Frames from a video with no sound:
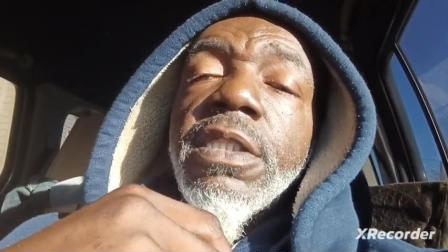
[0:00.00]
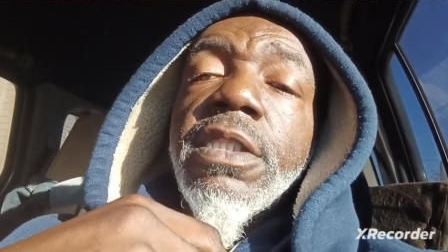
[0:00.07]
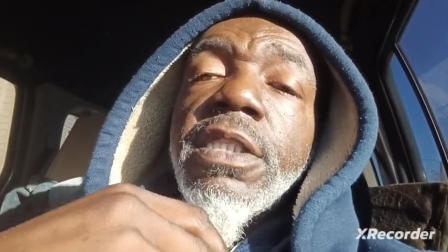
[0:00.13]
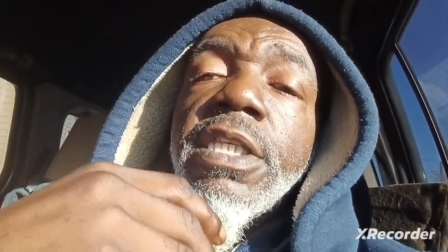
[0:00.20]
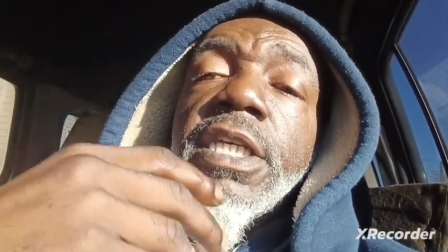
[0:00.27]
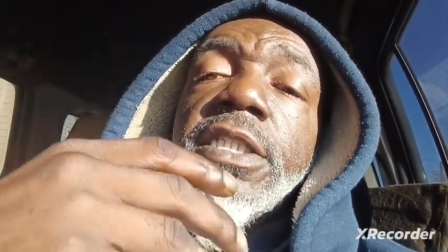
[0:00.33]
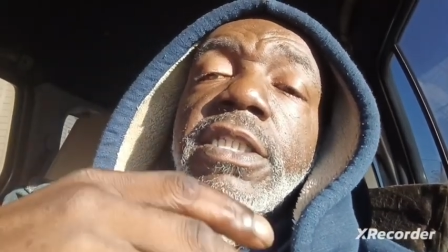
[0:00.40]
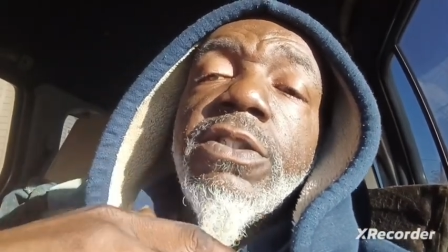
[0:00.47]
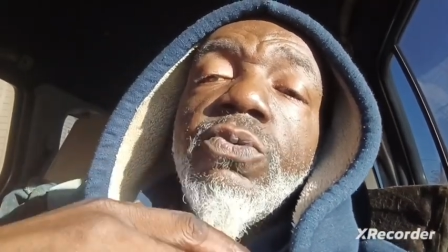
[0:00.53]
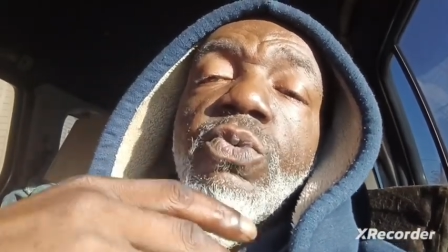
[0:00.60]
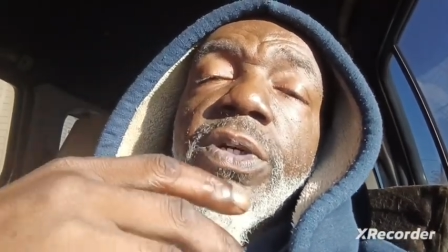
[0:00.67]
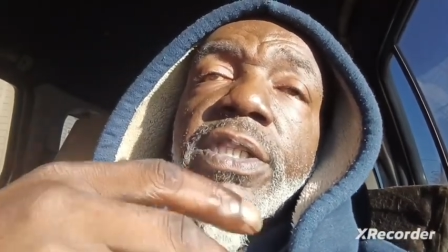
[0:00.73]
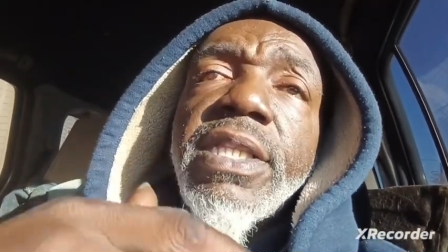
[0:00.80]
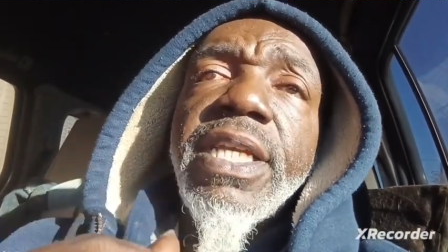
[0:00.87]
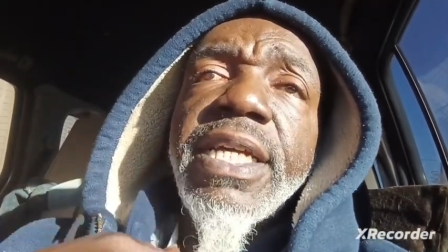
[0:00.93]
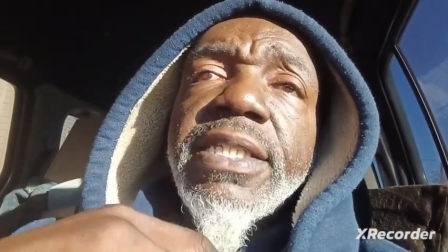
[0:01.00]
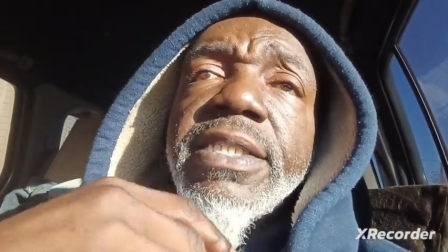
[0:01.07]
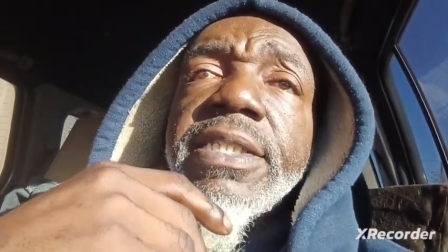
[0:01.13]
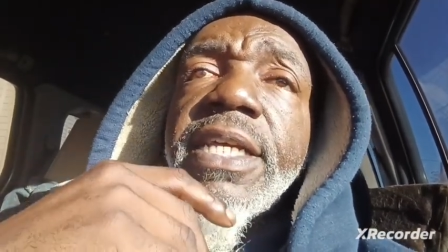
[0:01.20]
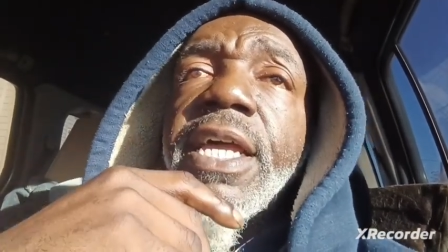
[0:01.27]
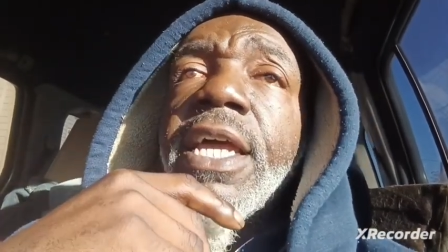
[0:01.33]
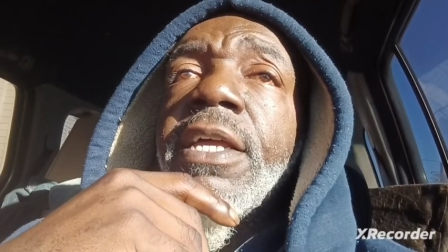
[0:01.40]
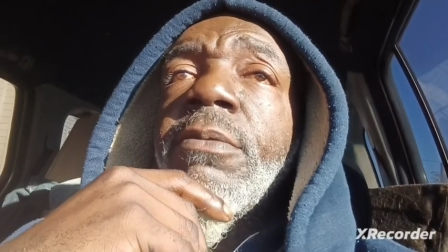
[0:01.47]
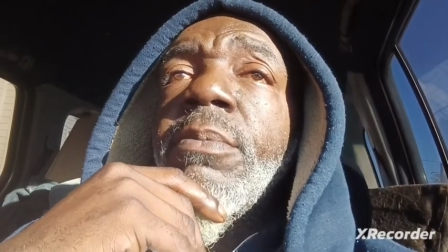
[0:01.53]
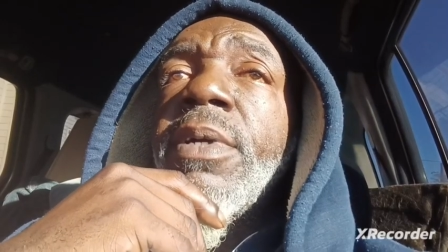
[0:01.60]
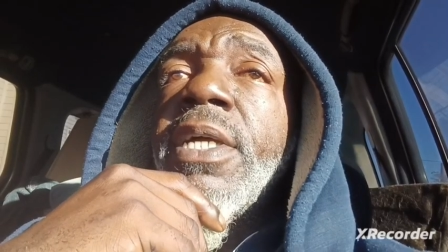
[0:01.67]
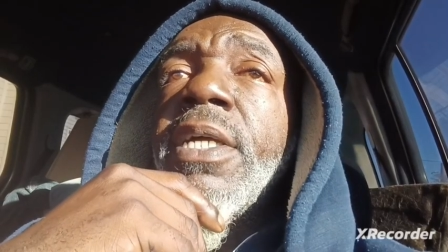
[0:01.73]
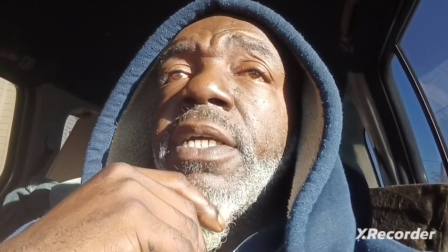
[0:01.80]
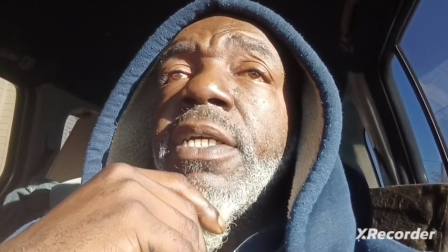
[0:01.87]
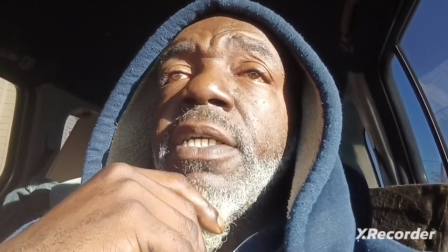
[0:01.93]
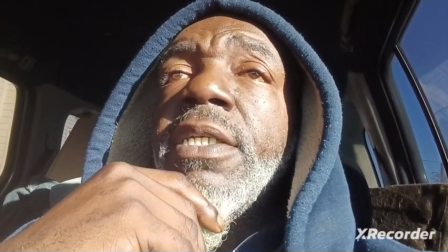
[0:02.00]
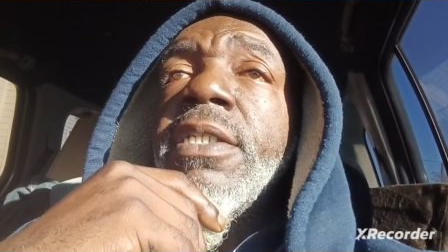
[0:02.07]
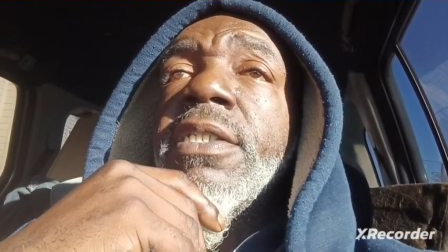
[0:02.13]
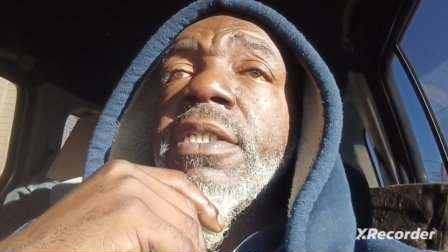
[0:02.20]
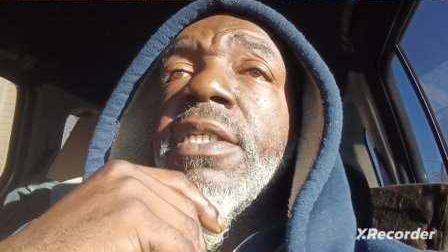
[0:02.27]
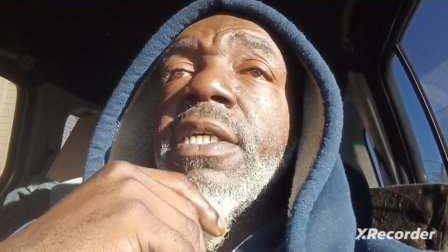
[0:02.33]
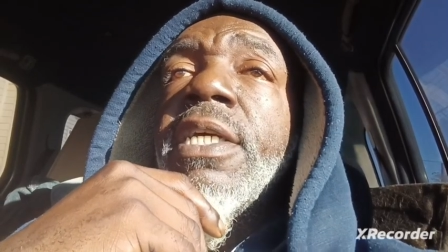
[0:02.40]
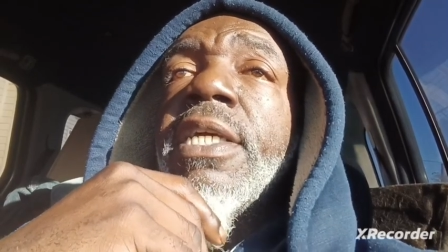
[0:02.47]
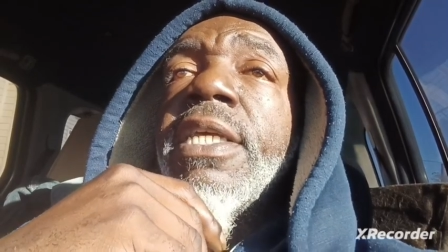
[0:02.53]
This is what that saying means.